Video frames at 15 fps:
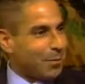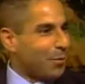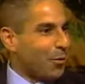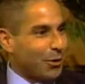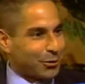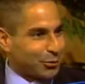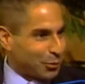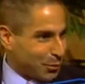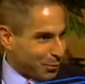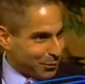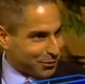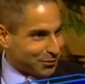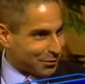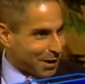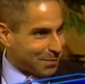airborne
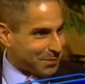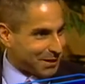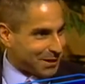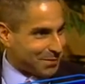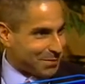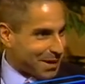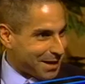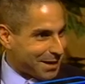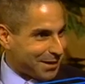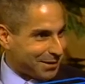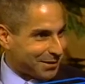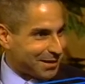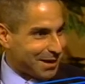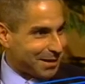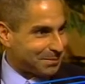troopers dropping in by
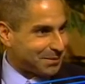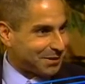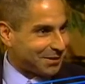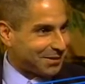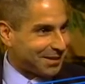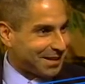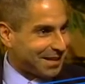helicopter.